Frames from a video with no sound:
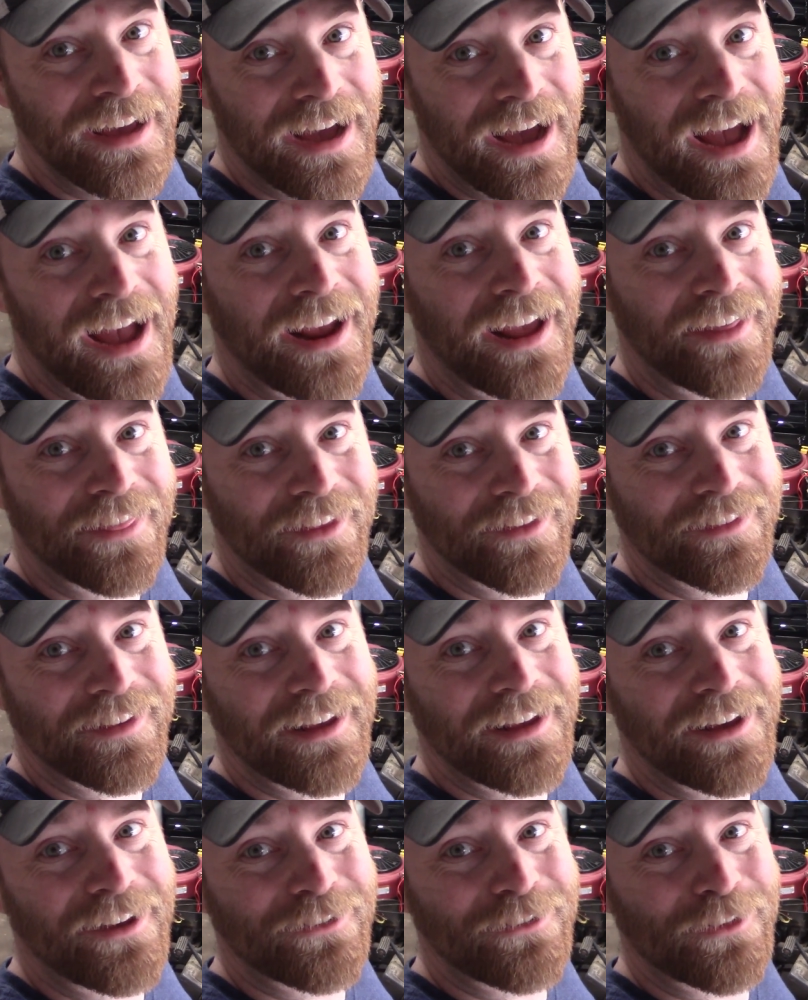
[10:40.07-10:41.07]
I got this
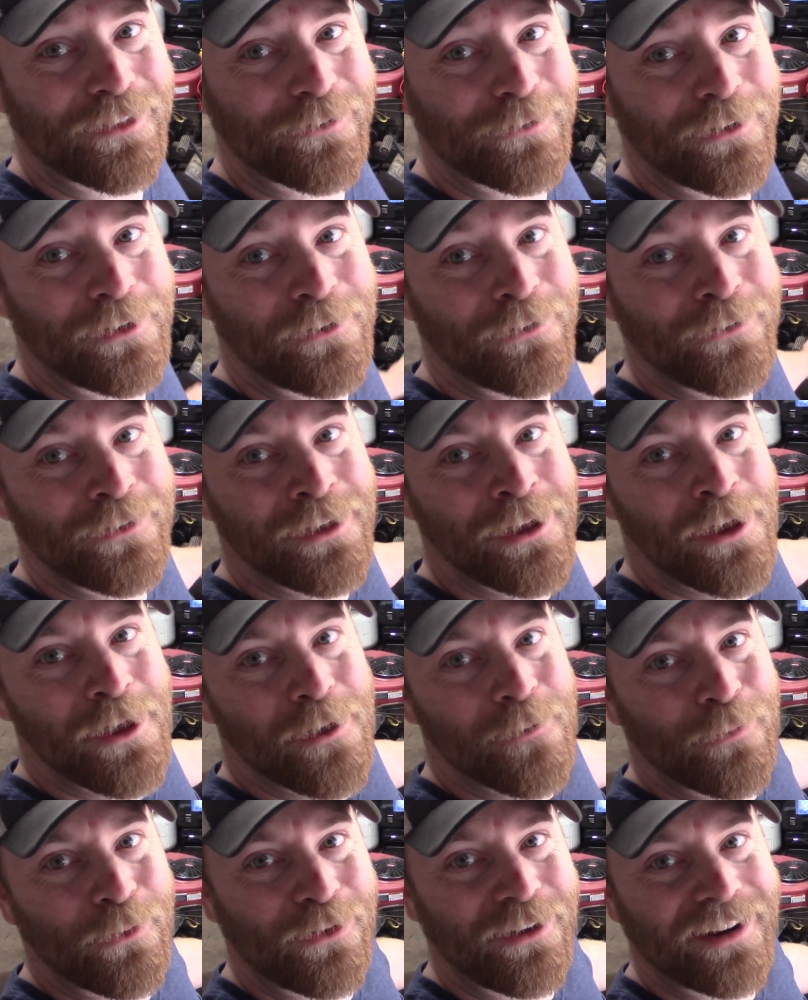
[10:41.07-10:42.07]
thing out to the road,
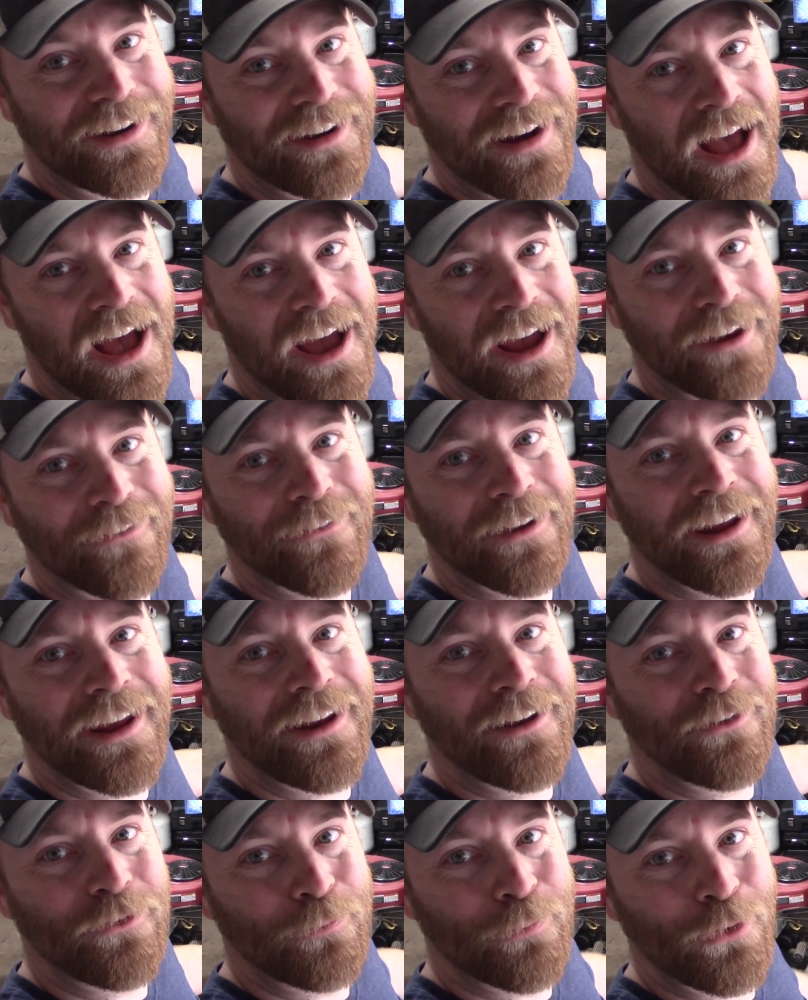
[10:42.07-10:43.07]
put it in high
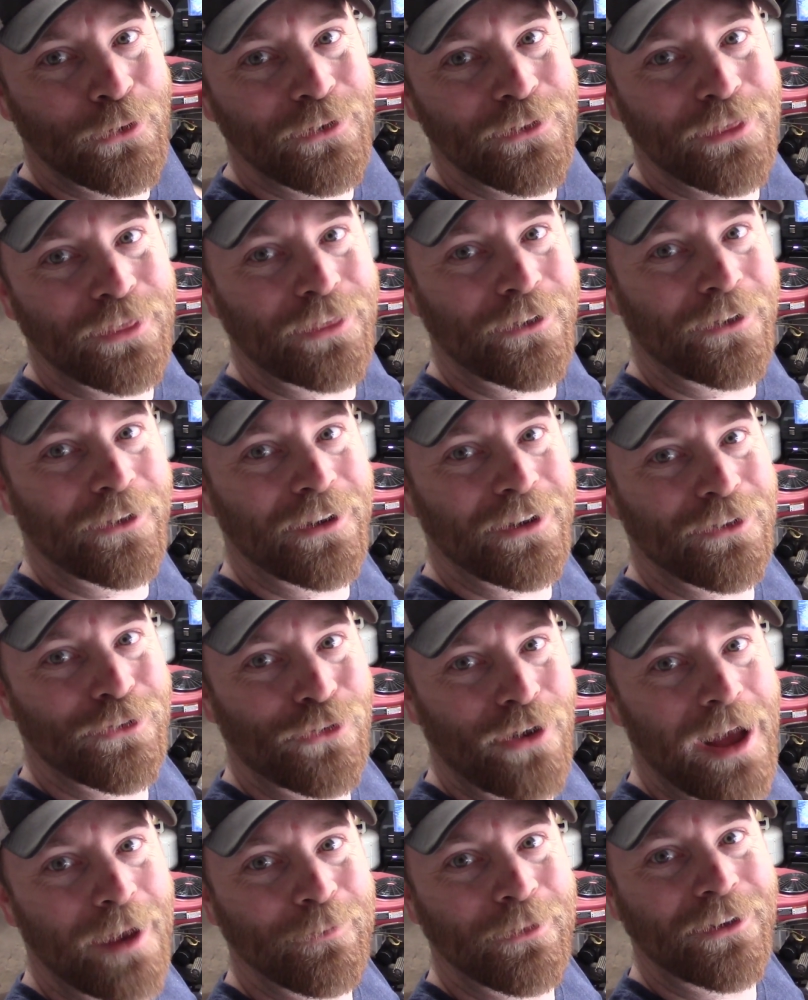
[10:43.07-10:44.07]
range, put it in third, and
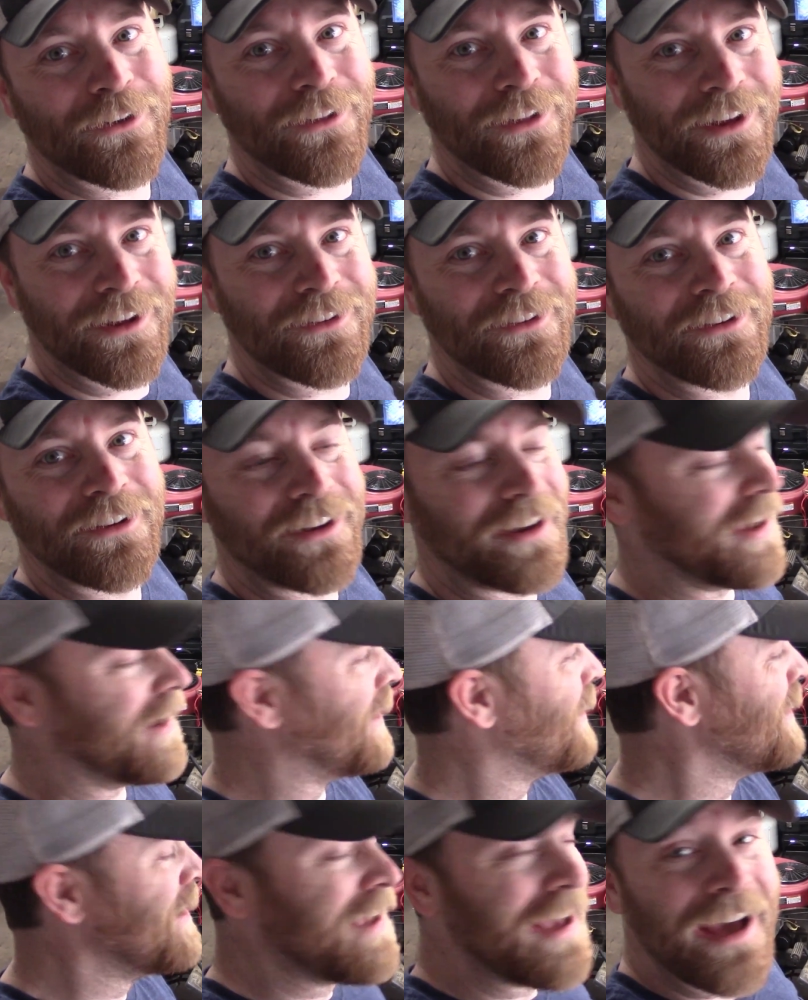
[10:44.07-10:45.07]
dropped the clutch, and
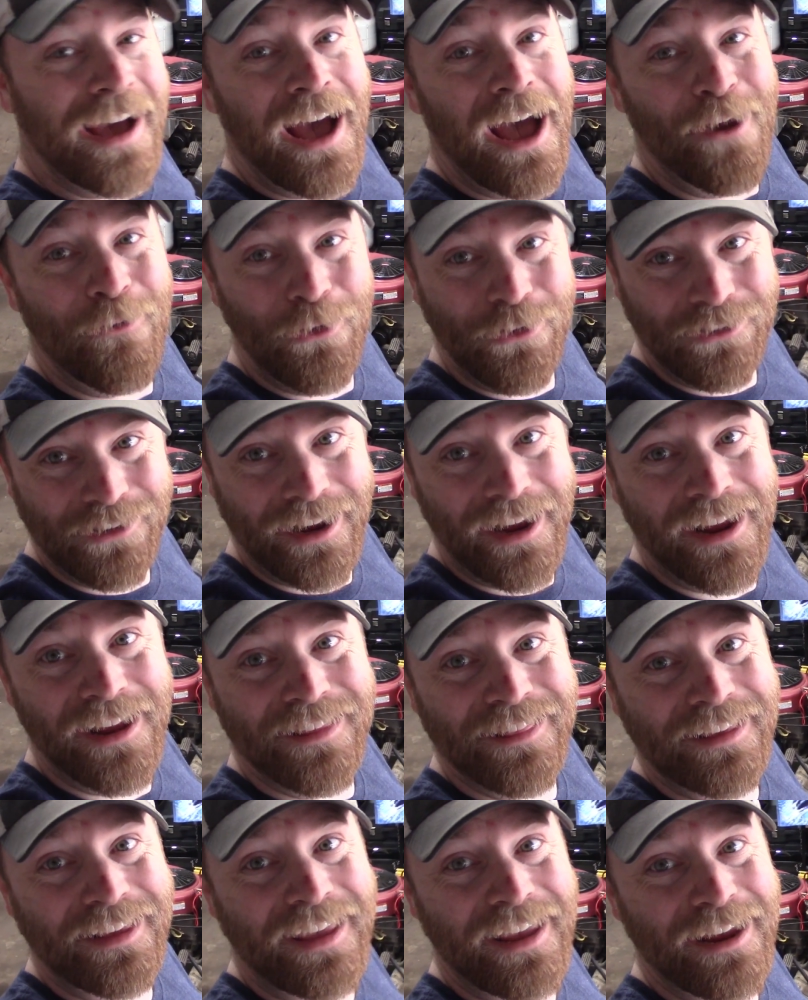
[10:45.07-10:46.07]
I wish I
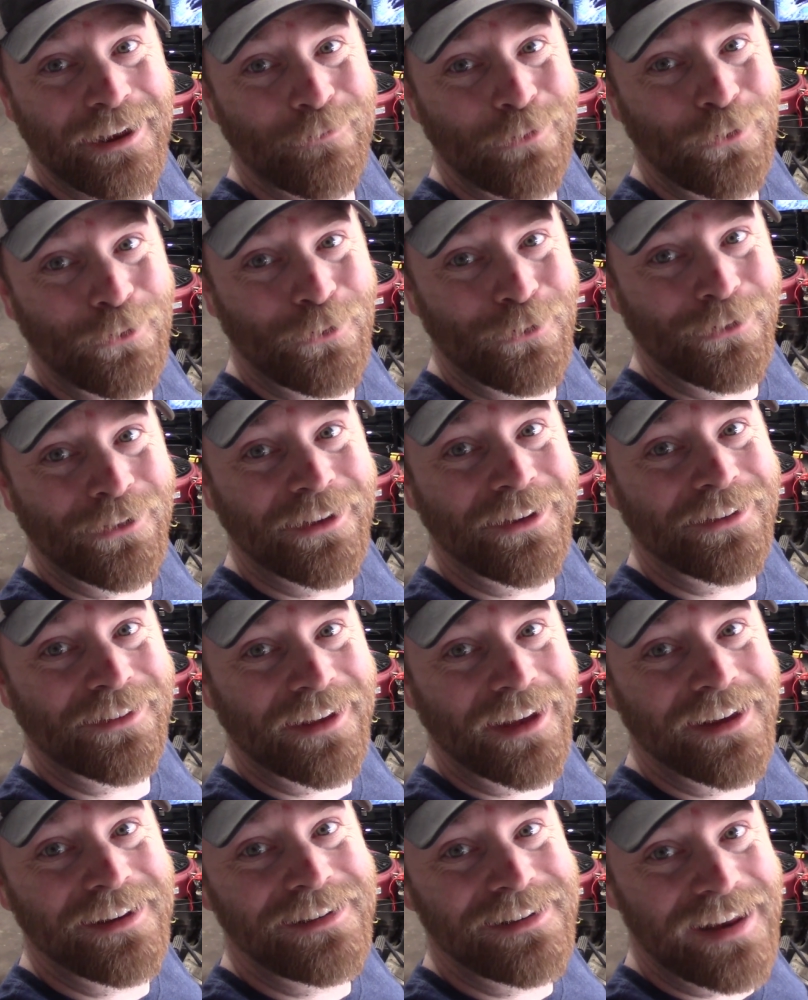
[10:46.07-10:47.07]
had the camera rolling, because
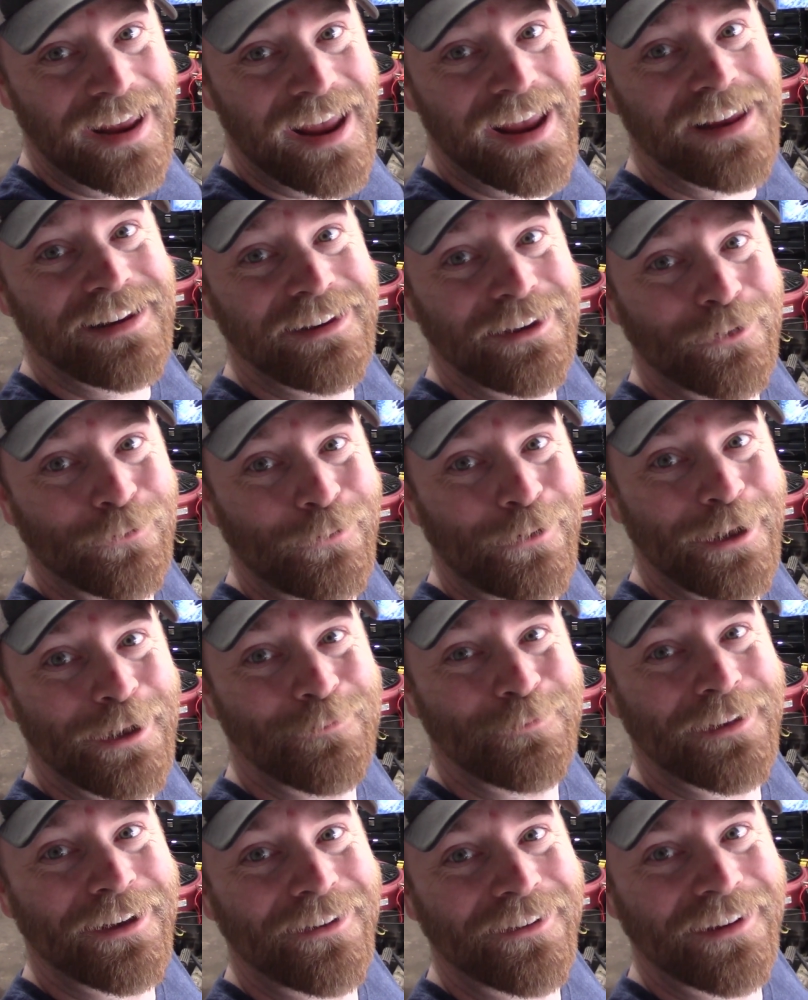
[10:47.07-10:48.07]
I dang near
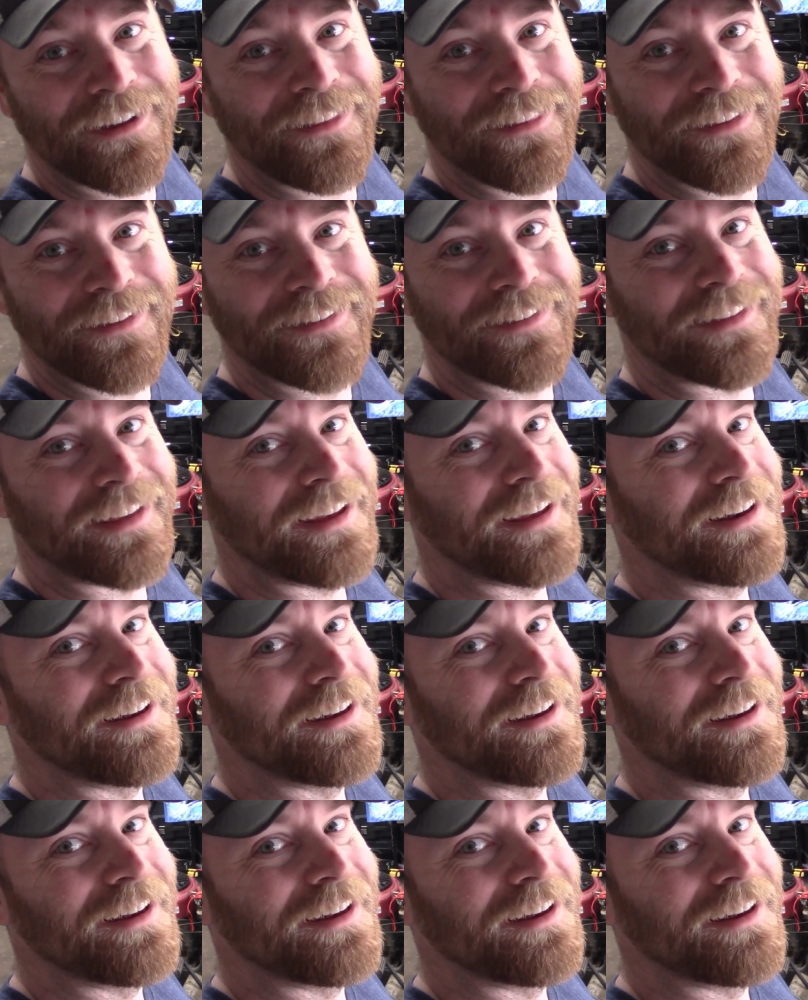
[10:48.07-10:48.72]
wiped out on this thing.